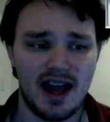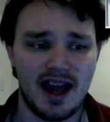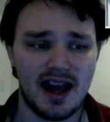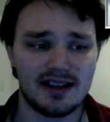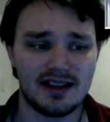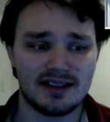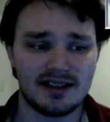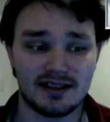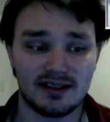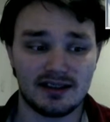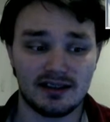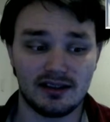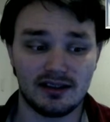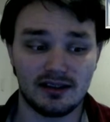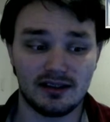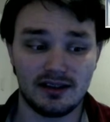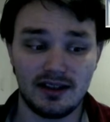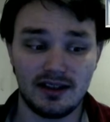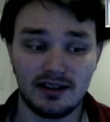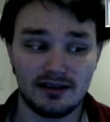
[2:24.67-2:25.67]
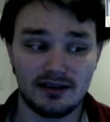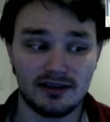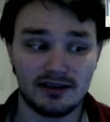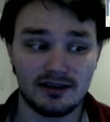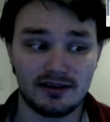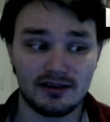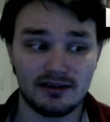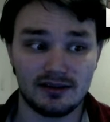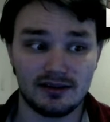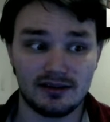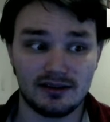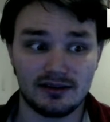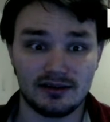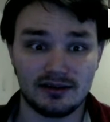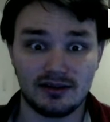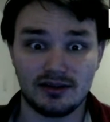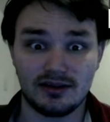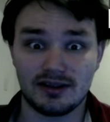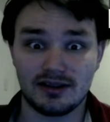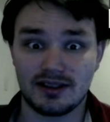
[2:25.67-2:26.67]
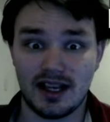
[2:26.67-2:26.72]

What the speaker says: as little